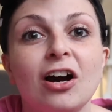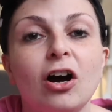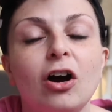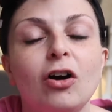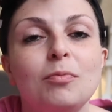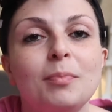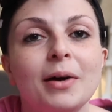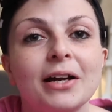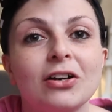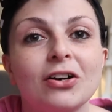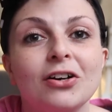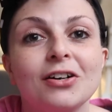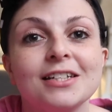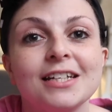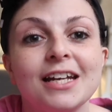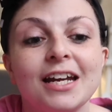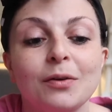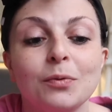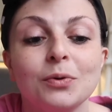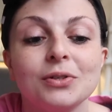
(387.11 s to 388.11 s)
Oh my god,
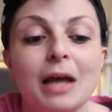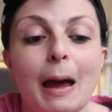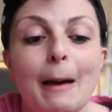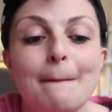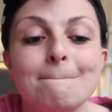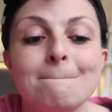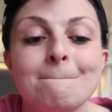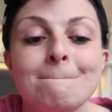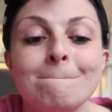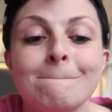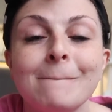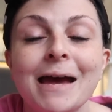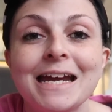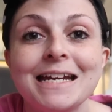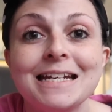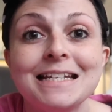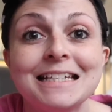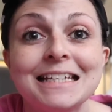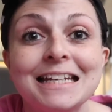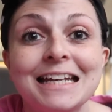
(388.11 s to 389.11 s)
it was
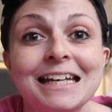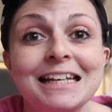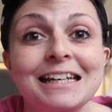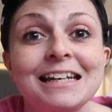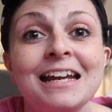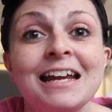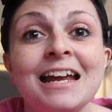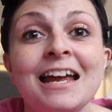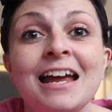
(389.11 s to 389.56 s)
amazing.